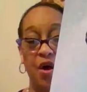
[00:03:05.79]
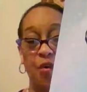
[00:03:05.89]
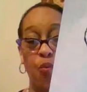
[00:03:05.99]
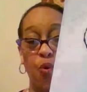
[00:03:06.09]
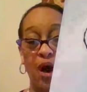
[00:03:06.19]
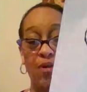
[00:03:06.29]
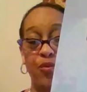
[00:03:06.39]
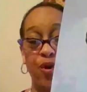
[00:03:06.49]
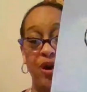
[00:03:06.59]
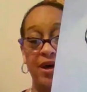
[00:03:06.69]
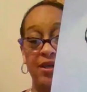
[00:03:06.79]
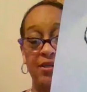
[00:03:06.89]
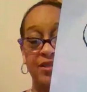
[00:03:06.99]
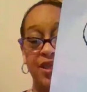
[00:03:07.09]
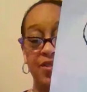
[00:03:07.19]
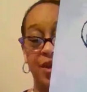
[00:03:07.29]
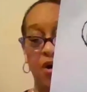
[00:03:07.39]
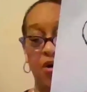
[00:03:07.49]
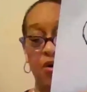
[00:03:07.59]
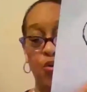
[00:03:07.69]
what was the
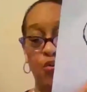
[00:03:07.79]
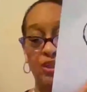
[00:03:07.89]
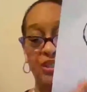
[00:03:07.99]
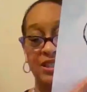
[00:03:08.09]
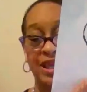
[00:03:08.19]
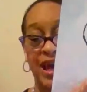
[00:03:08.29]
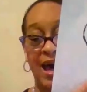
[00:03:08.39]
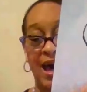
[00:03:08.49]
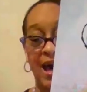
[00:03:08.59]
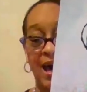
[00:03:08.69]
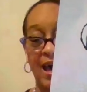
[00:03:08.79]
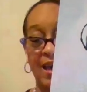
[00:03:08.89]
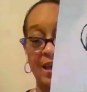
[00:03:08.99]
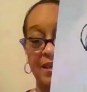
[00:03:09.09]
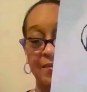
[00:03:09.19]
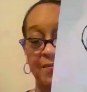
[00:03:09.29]
old witch's eye